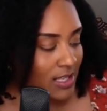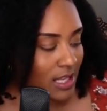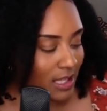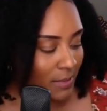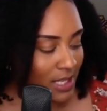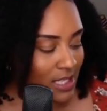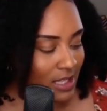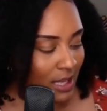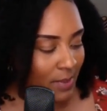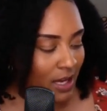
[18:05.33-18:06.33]
So let
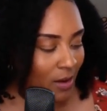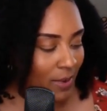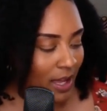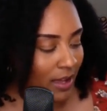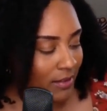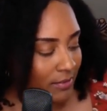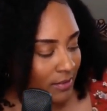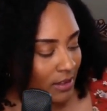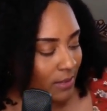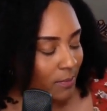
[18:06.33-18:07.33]
me go back.
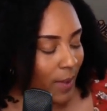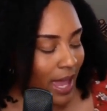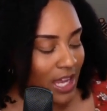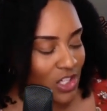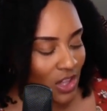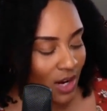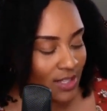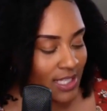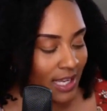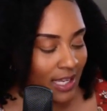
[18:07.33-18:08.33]
Page
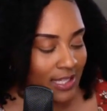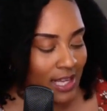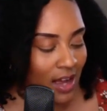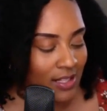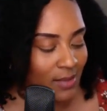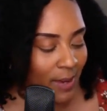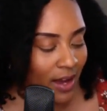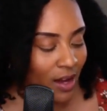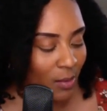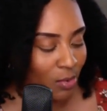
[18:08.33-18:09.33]
13 talks
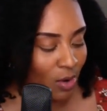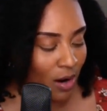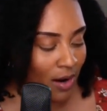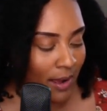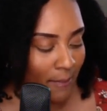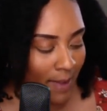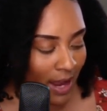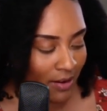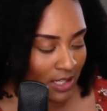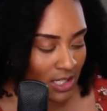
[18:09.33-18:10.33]
about abroad
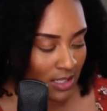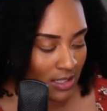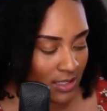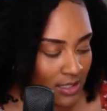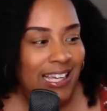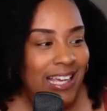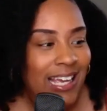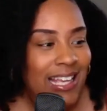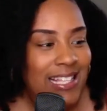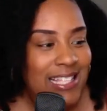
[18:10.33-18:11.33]
marriages.
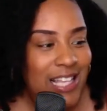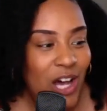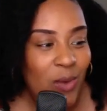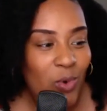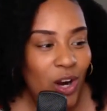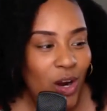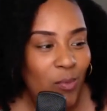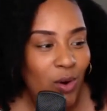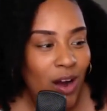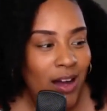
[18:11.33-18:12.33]
Some were
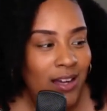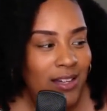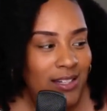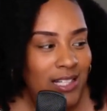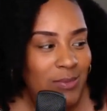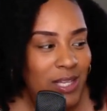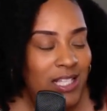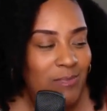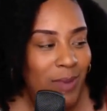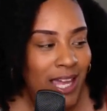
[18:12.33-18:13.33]
abroad
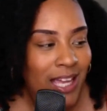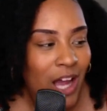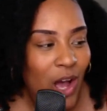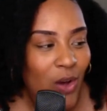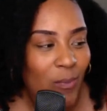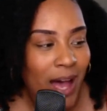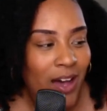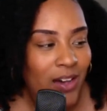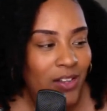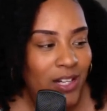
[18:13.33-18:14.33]
husbands, men owned
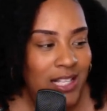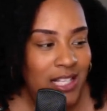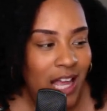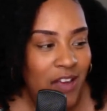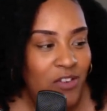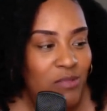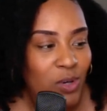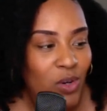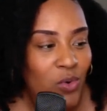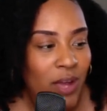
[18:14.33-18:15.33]
by other enslavers,
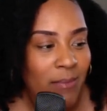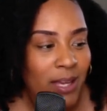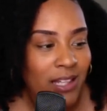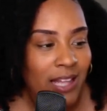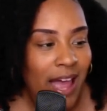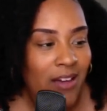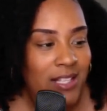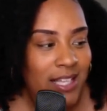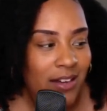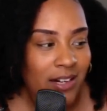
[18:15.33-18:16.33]
but who had been
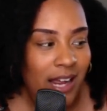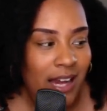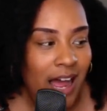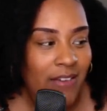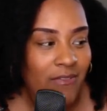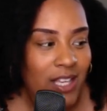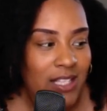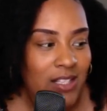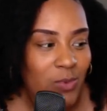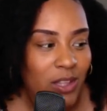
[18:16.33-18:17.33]
allowed Saturday night
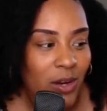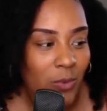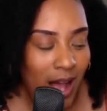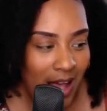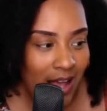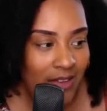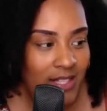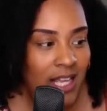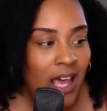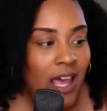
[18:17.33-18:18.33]
visits with their
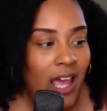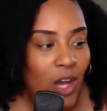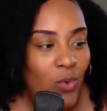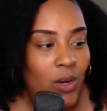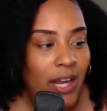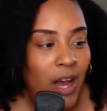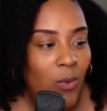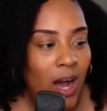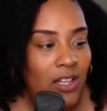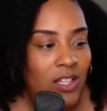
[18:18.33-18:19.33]
wives and who were now
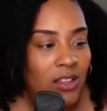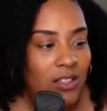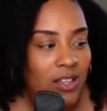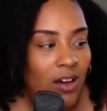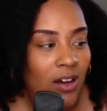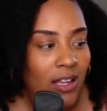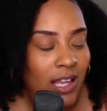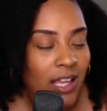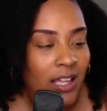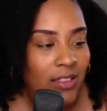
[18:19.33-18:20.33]
watching the
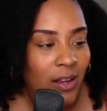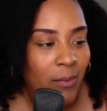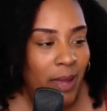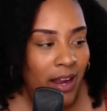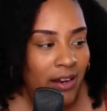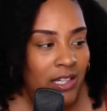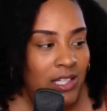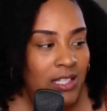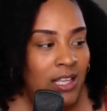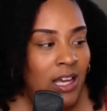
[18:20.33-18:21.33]
dawn in their
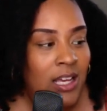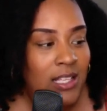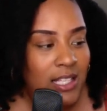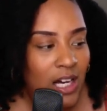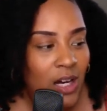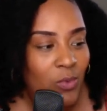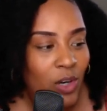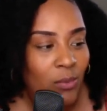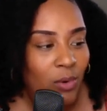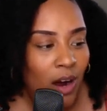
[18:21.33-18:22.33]
marriages. Some
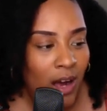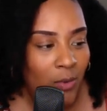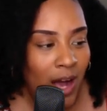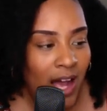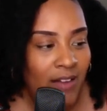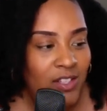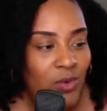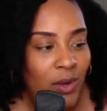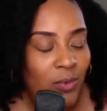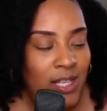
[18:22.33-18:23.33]
were abroad wives
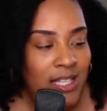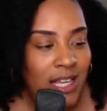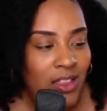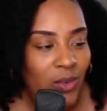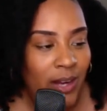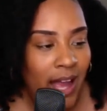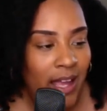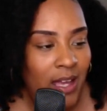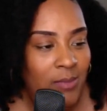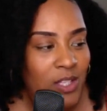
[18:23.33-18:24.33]
who had risen at 3
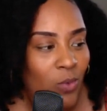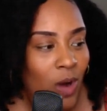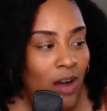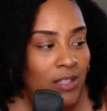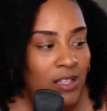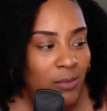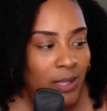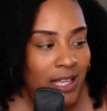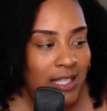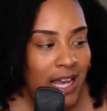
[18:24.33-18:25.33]
a.m. to walk to the
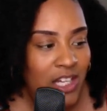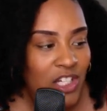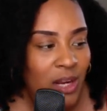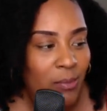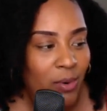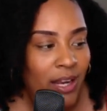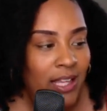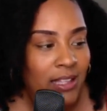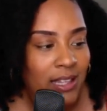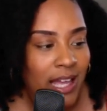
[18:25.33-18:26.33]
plantation,
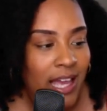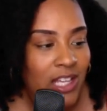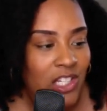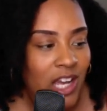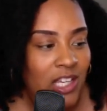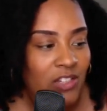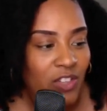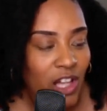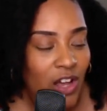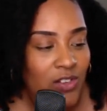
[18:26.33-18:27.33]
bringing the last change
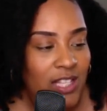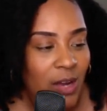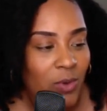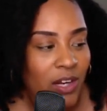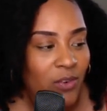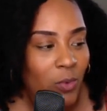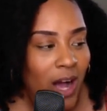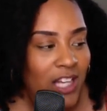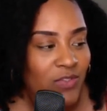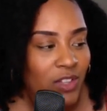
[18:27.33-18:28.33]
of clothes they would ever
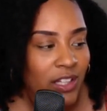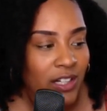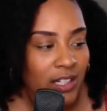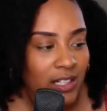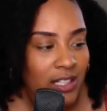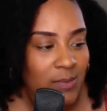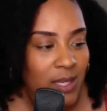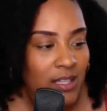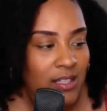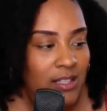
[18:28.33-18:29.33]
wash for their
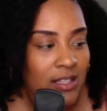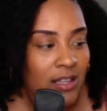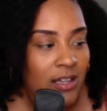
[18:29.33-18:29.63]
husbands.